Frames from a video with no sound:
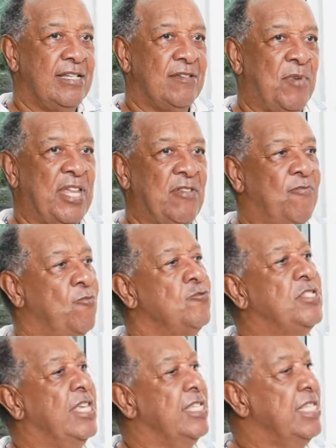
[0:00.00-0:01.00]
very few
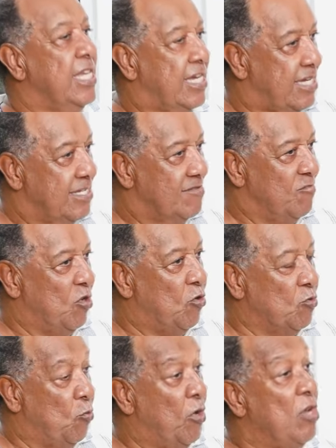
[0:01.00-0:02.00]
technique because
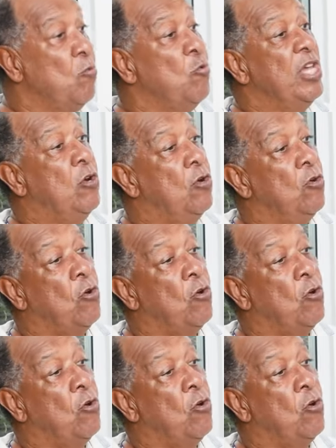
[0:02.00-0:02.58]
yeah, when technique.